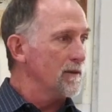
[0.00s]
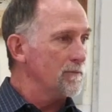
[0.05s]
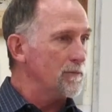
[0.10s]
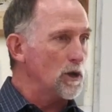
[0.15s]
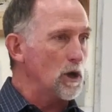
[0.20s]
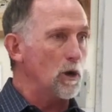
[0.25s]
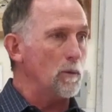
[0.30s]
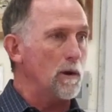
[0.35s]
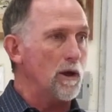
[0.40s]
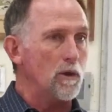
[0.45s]

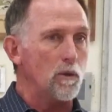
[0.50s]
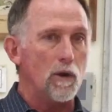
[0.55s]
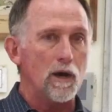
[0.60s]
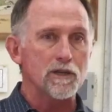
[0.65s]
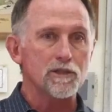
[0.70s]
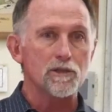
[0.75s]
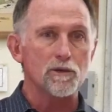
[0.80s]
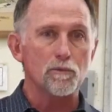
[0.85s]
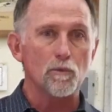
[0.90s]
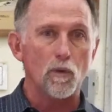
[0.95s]
Did he go by the
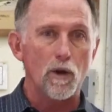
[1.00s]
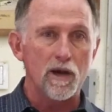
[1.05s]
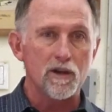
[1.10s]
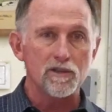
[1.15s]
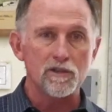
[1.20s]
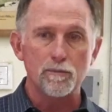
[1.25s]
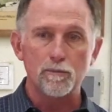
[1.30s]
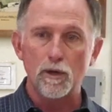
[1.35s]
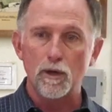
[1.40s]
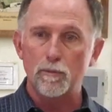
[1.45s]

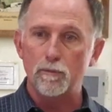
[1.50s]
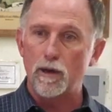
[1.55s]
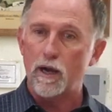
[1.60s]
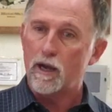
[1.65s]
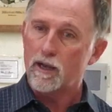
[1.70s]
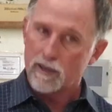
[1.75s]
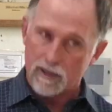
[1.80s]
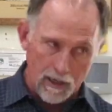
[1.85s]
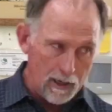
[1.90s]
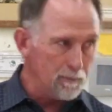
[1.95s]
waters of
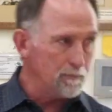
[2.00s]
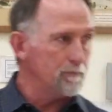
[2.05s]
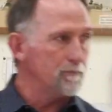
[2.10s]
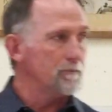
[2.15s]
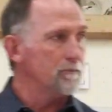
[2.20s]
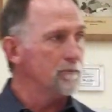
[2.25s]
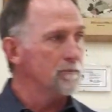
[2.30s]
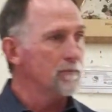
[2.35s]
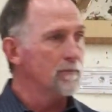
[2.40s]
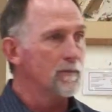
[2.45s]
Meribah? Yep.
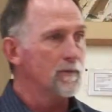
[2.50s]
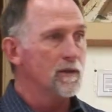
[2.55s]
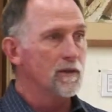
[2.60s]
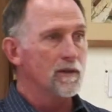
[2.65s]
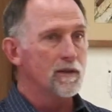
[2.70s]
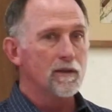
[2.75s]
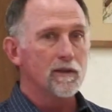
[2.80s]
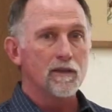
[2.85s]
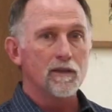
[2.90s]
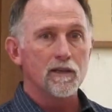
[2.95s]

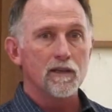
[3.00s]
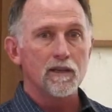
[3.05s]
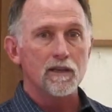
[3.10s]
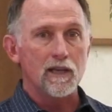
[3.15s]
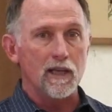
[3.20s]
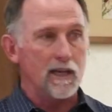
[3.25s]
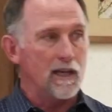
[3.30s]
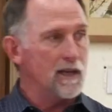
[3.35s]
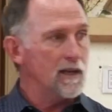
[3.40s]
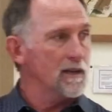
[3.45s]

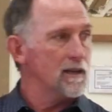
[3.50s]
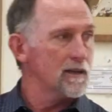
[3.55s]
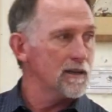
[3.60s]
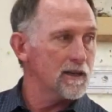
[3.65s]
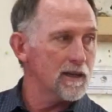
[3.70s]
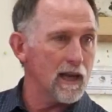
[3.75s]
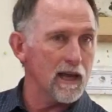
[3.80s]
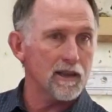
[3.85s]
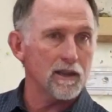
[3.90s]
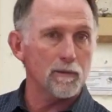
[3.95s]
Did he
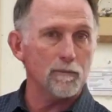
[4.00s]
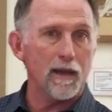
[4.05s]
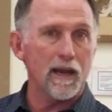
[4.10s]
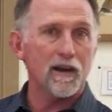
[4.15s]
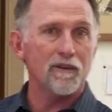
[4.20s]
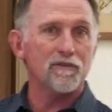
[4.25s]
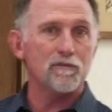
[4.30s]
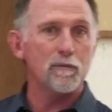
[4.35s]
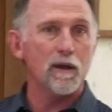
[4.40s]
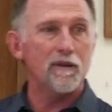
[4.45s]
take the
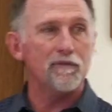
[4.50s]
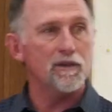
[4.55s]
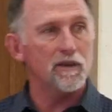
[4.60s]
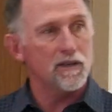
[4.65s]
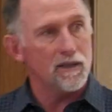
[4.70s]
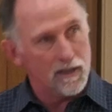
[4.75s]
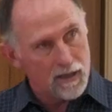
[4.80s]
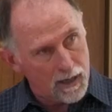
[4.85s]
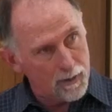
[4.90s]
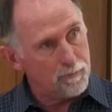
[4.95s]
manna from
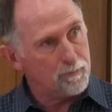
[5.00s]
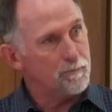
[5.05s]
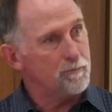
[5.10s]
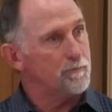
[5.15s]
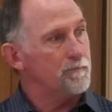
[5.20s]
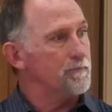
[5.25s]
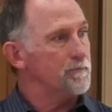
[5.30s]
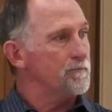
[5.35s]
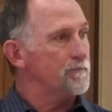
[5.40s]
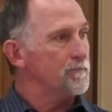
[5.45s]
heaven? Yep.
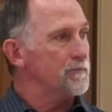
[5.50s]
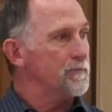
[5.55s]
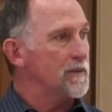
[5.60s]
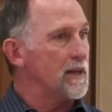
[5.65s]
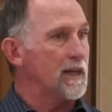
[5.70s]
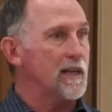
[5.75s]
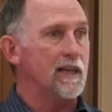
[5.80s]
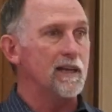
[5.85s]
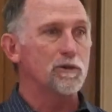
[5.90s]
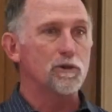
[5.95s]

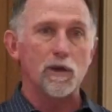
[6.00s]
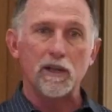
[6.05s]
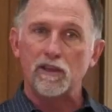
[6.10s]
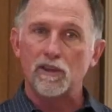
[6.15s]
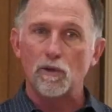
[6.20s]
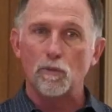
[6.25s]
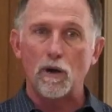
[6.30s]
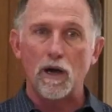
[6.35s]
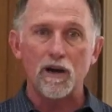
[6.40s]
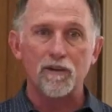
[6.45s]
Did he drink
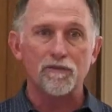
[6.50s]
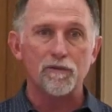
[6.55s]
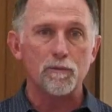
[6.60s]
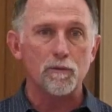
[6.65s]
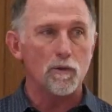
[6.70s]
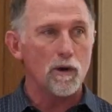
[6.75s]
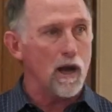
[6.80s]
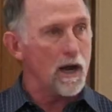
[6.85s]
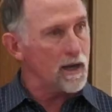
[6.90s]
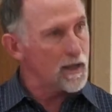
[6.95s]
the water from the
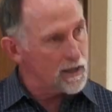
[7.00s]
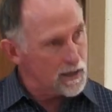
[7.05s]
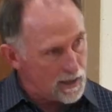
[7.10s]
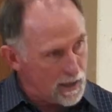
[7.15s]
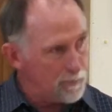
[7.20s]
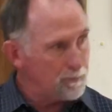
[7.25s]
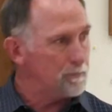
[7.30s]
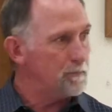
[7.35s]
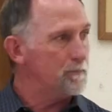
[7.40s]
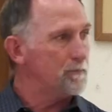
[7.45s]
rock?
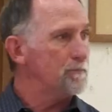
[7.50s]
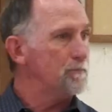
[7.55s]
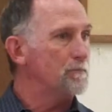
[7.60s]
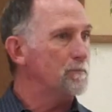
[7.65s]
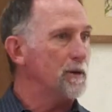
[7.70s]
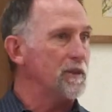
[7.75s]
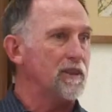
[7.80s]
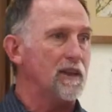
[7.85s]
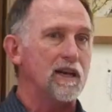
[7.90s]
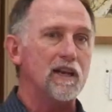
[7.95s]
Yep.
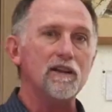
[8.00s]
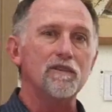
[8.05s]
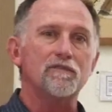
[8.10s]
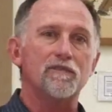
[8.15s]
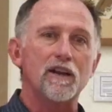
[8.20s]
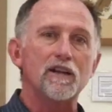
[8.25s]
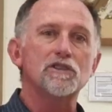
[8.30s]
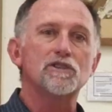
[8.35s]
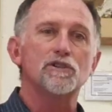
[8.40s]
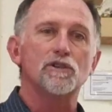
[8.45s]
But then he
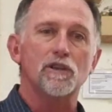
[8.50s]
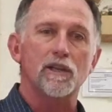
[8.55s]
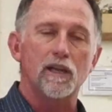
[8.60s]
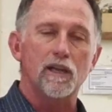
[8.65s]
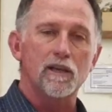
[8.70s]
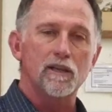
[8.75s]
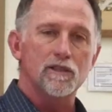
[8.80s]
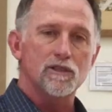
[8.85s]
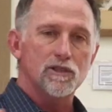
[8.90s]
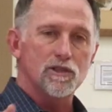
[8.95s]

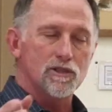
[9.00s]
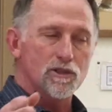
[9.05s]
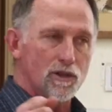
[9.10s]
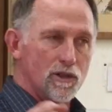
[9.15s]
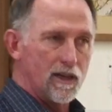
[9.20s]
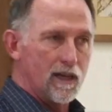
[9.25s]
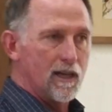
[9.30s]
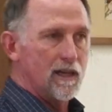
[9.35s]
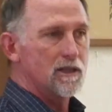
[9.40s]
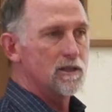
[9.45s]
eventually stood
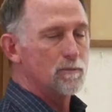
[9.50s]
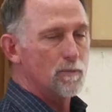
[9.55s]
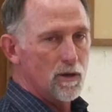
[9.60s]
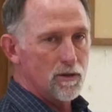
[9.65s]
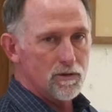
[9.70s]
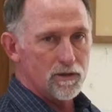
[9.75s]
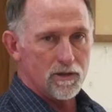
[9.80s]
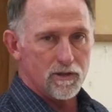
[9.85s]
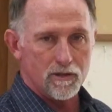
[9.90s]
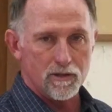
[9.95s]
against
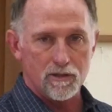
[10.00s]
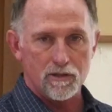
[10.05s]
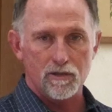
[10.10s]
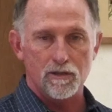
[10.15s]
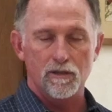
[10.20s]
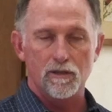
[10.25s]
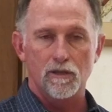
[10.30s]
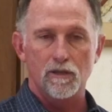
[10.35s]
Moses.